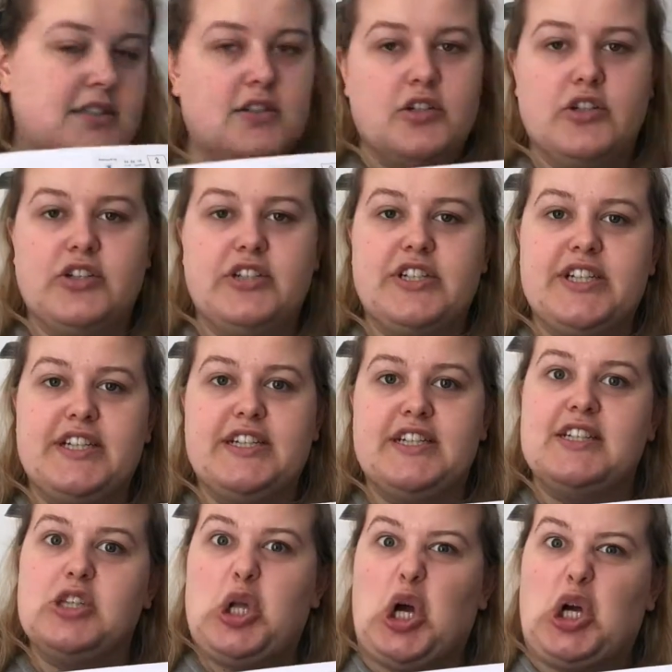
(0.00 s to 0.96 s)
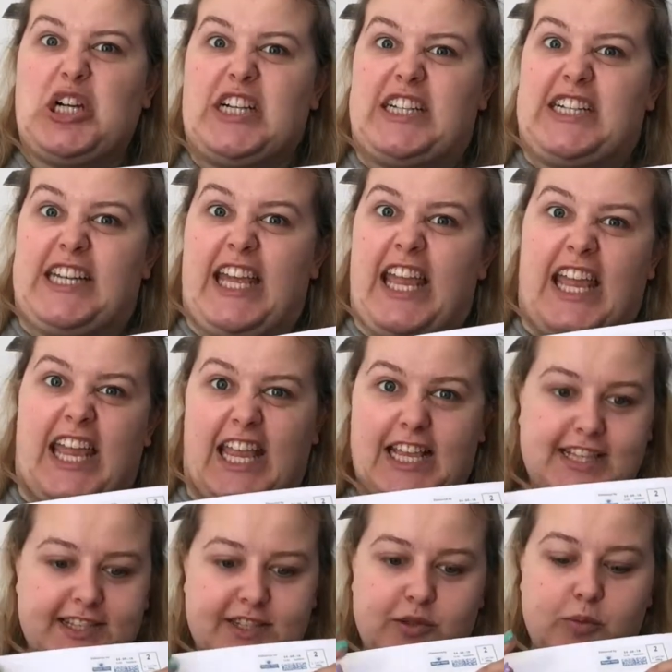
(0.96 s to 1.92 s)
under lock and key
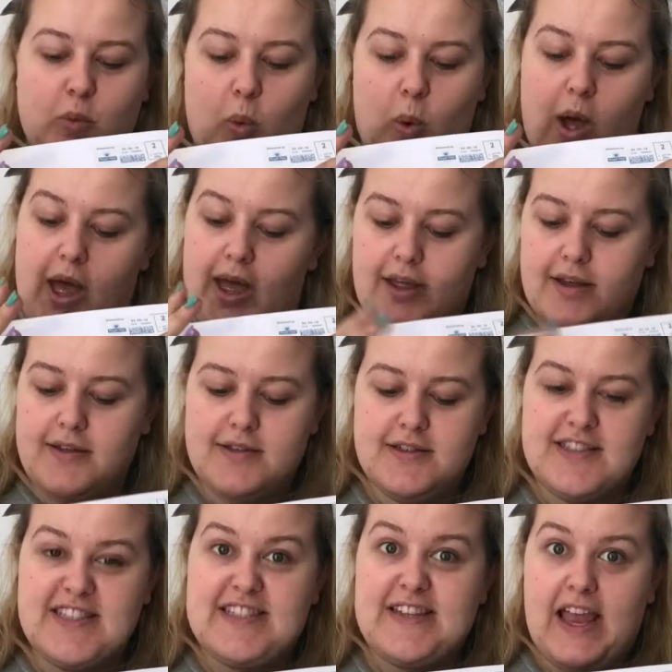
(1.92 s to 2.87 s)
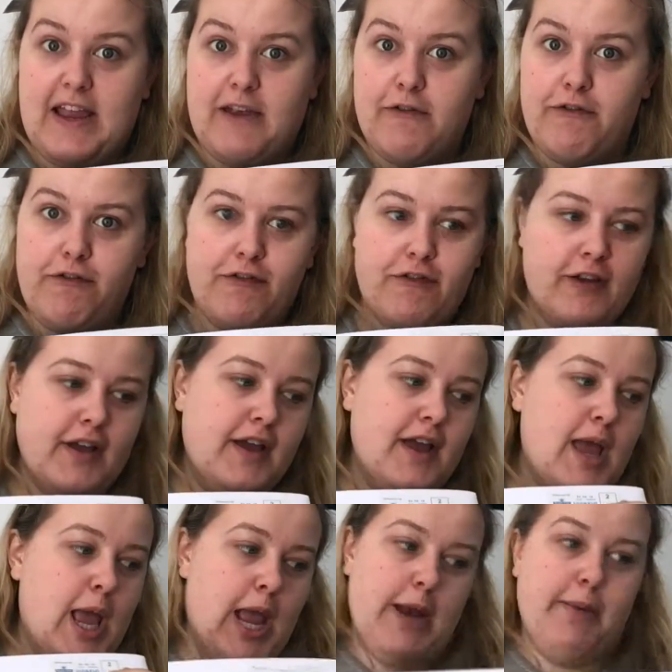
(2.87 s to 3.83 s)
somewhere safe
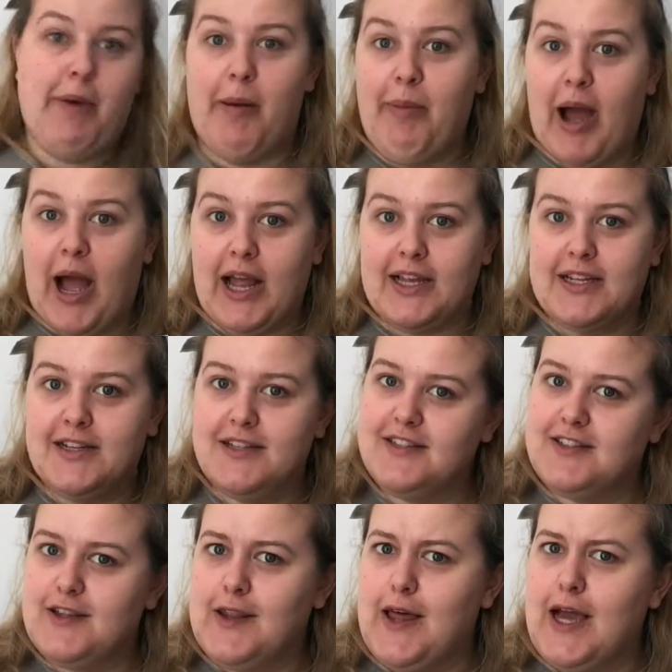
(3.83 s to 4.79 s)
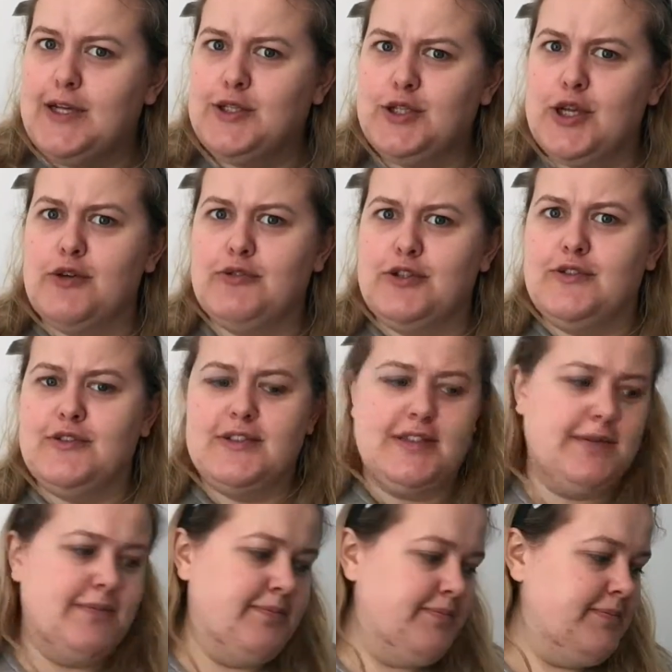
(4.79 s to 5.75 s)
in my bag so that I don't lose
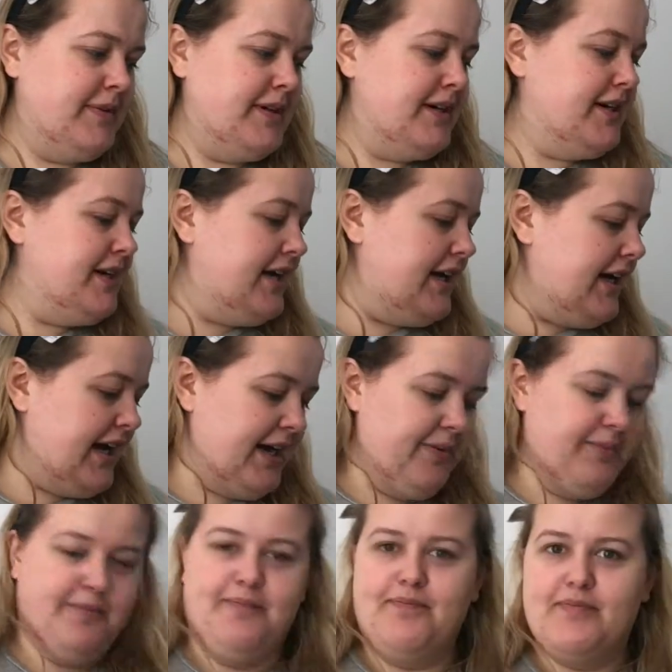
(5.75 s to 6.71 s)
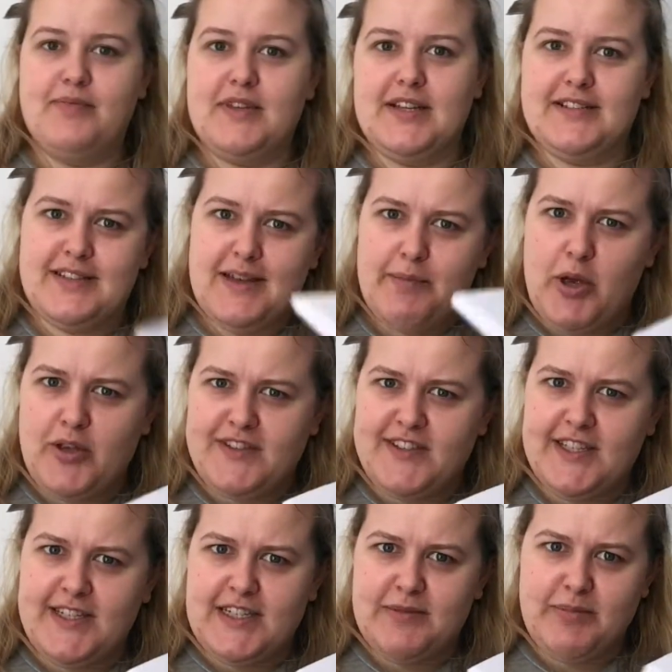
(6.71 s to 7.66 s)
them, because I'm
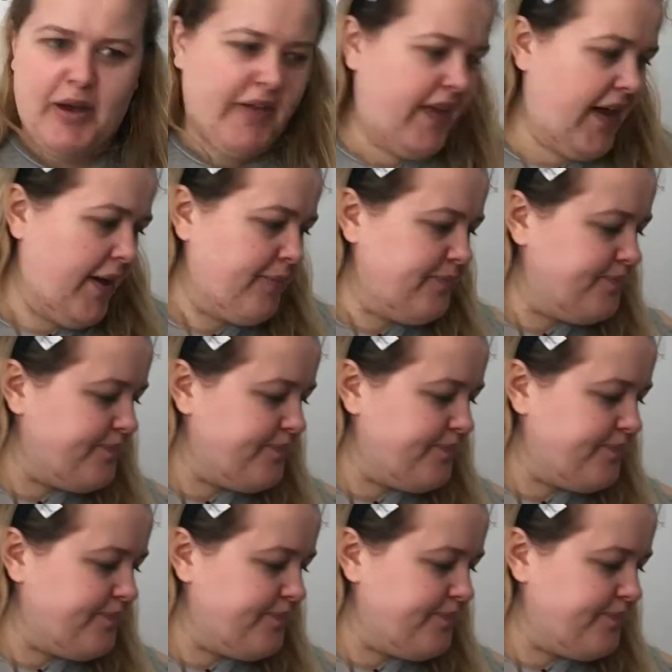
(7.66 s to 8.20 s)
OCD about that.